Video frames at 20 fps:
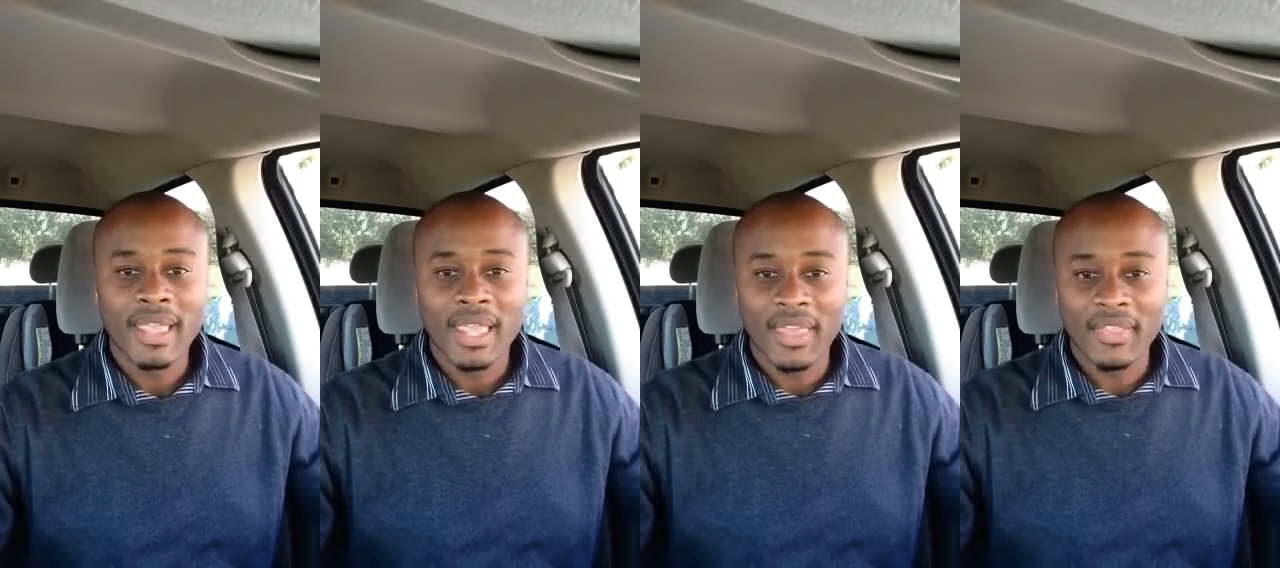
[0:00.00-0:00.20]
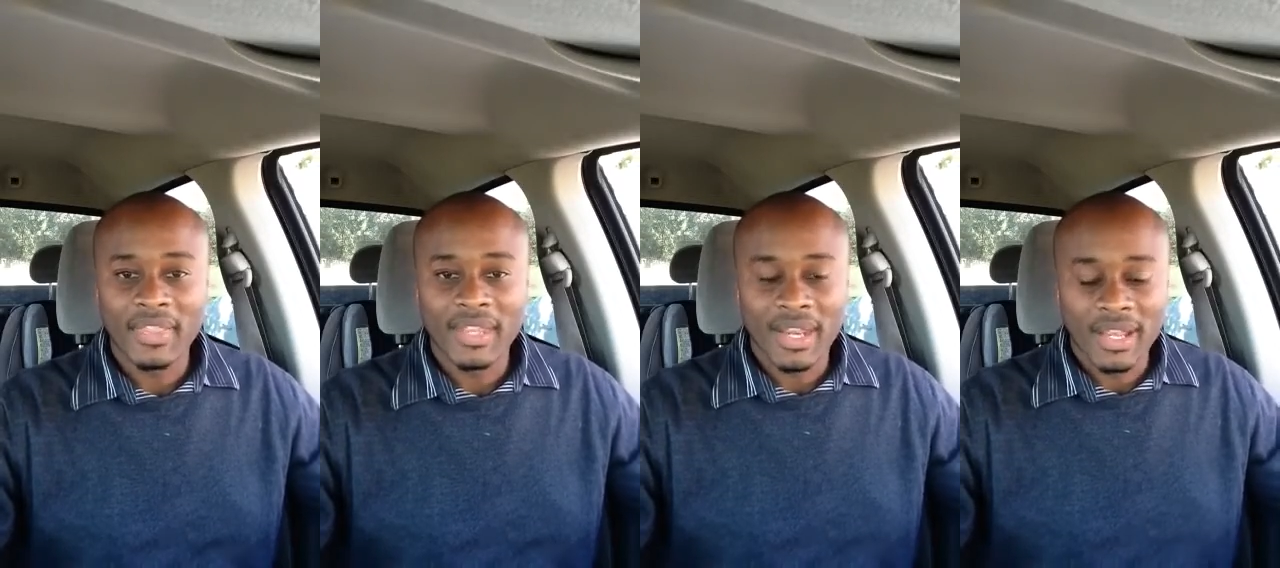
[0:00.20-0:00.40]

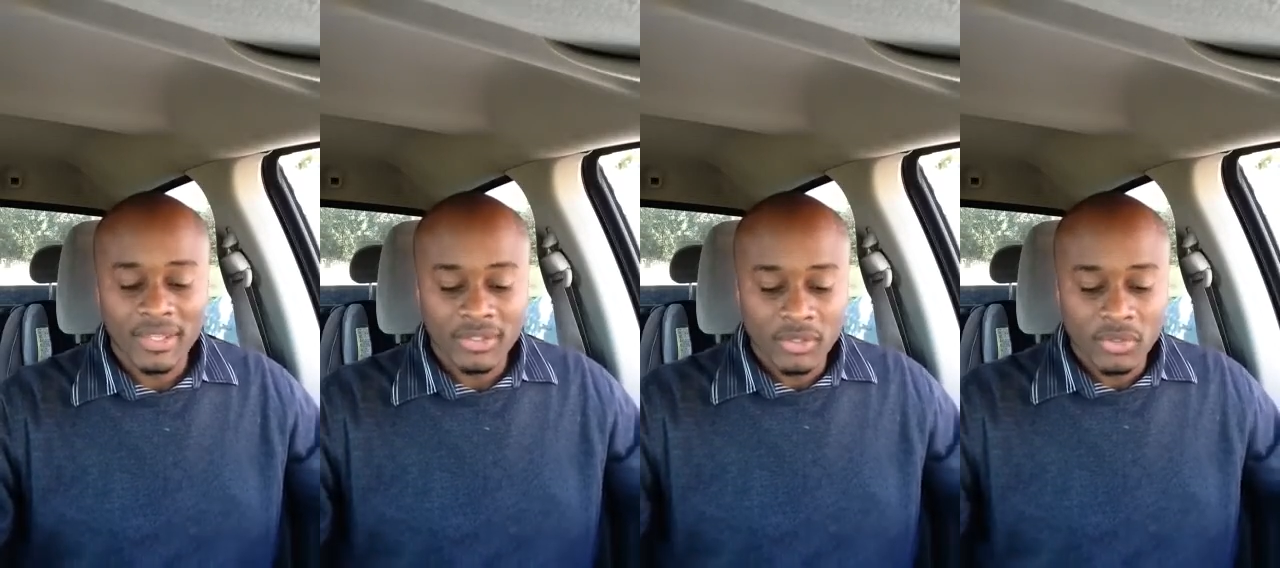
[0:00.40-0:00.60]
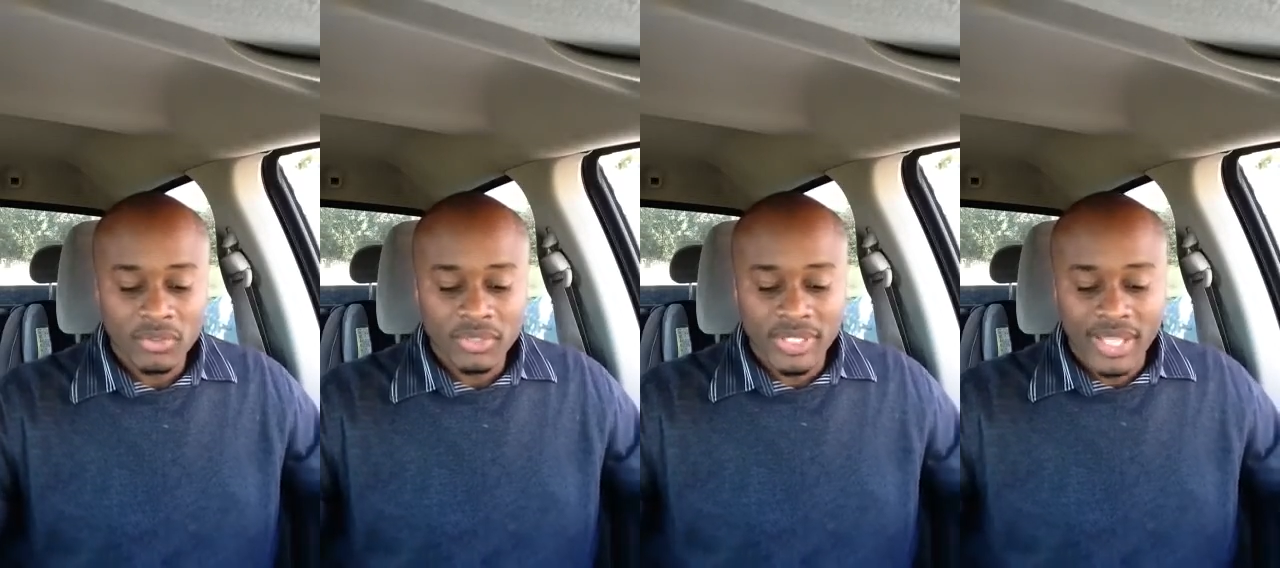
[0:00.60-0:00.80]
And then I
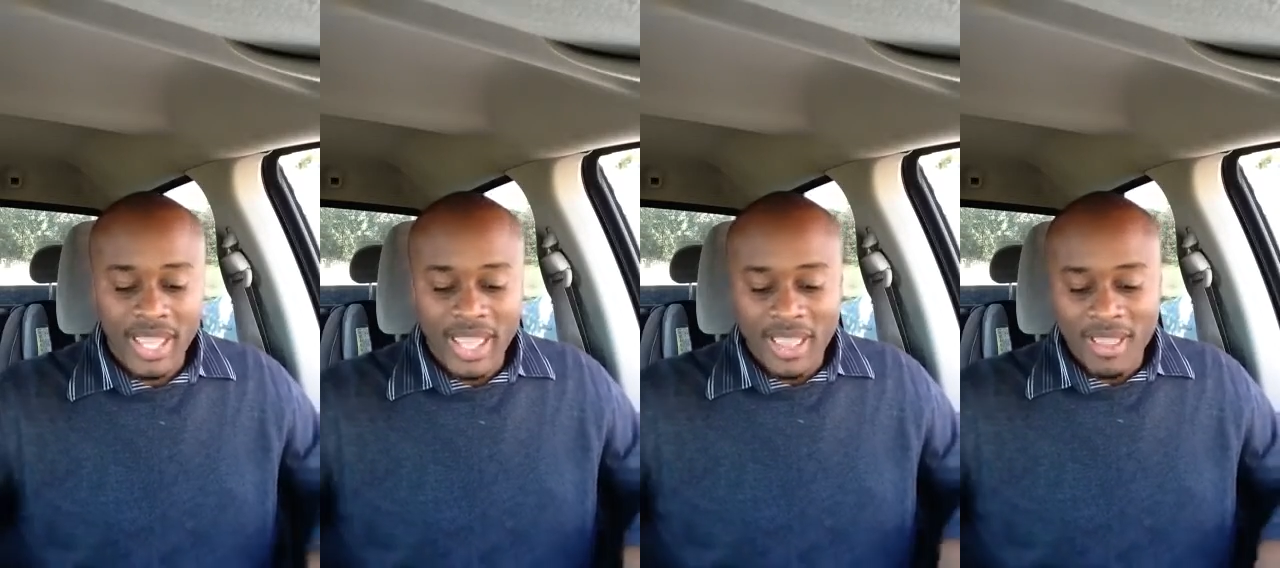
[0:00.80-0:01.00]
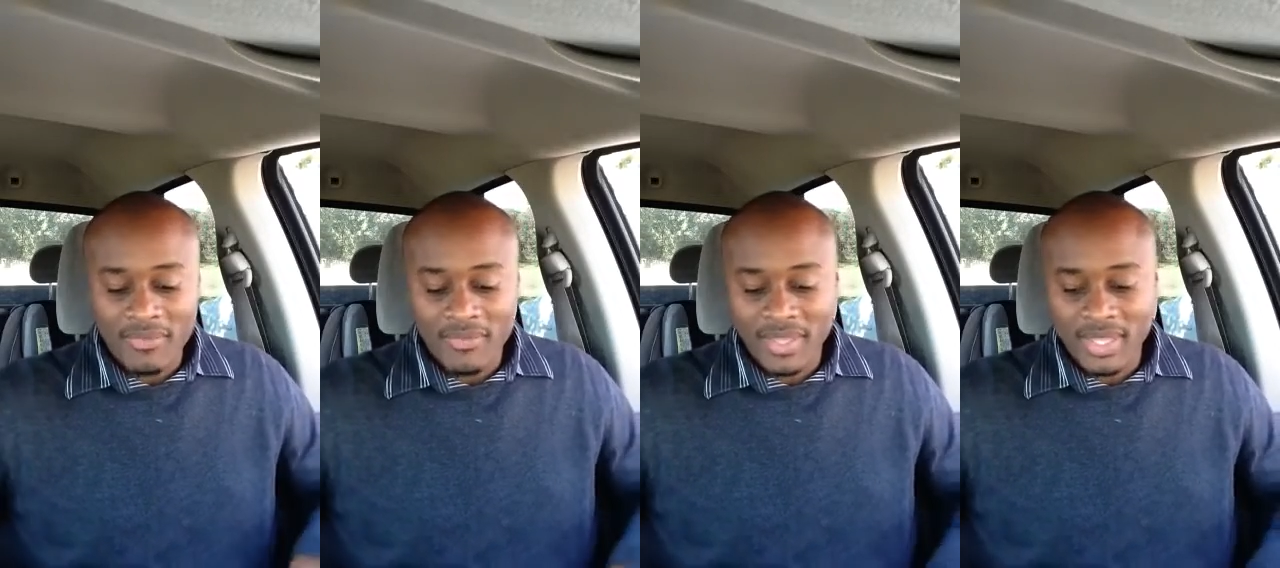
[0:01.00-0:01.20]
usually
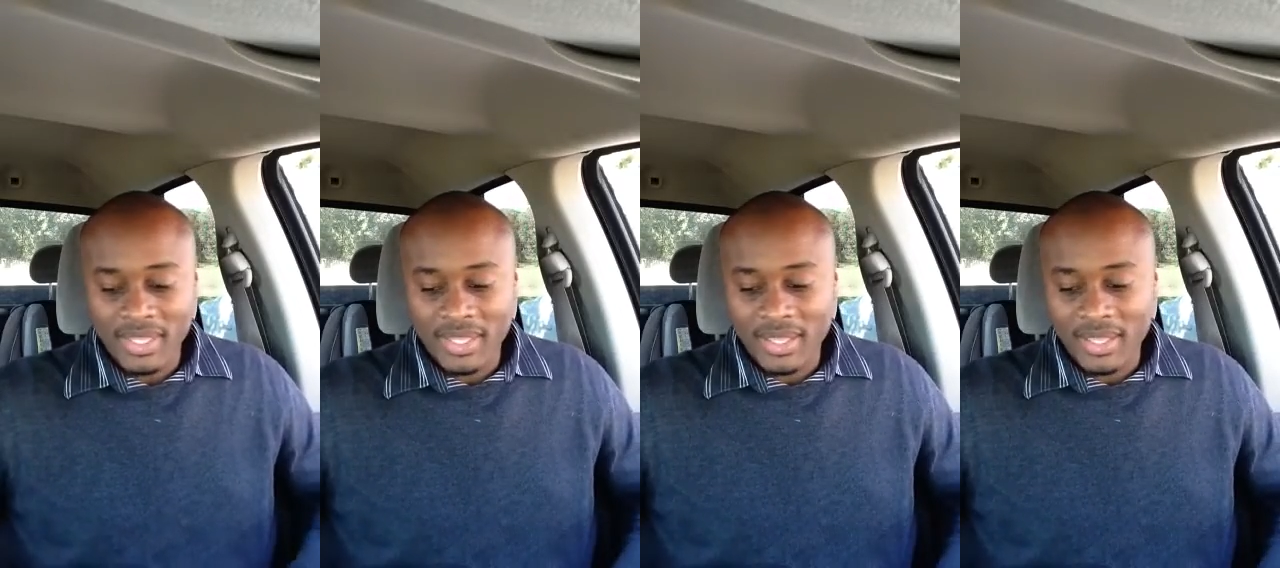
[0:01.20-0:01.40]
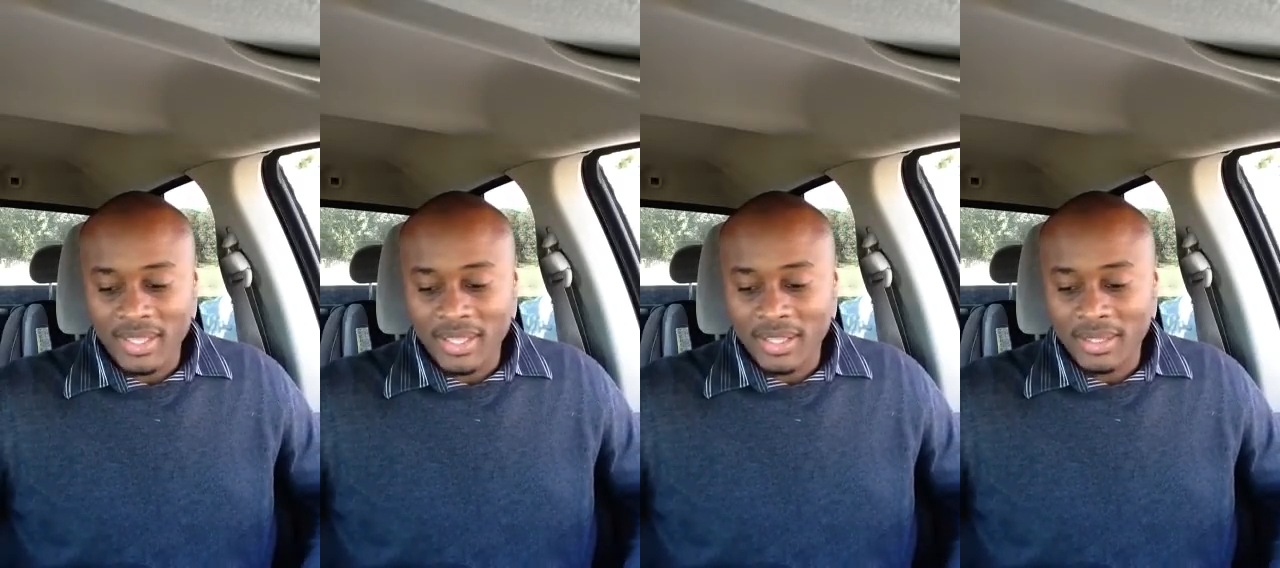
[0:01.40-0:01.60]
have
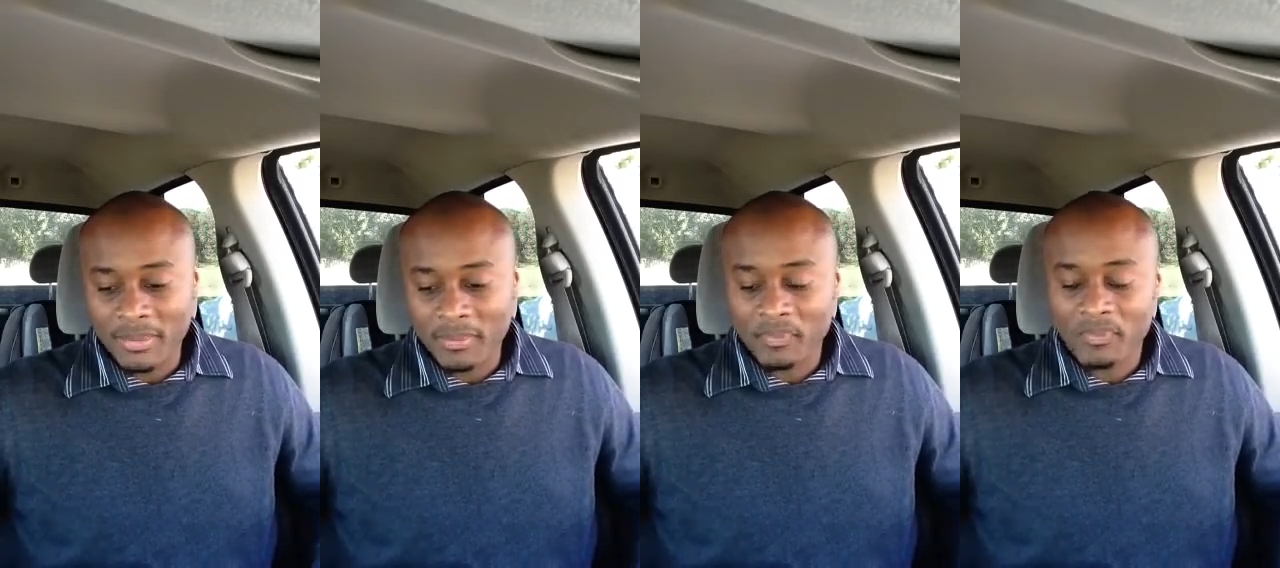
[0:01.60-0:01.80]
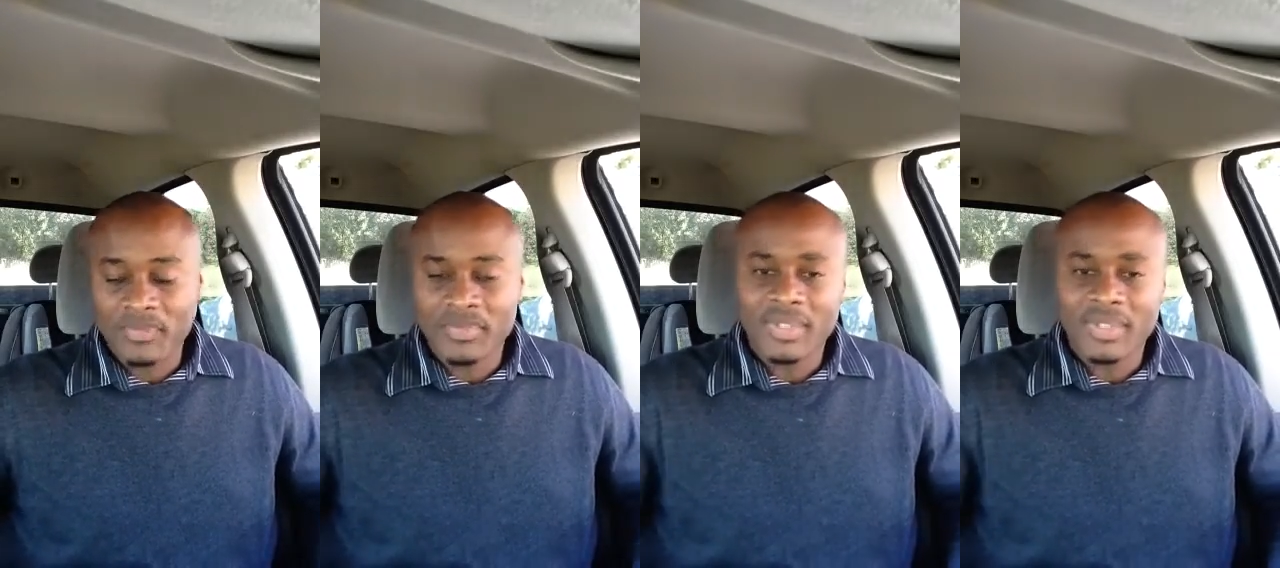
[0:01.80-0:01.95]
a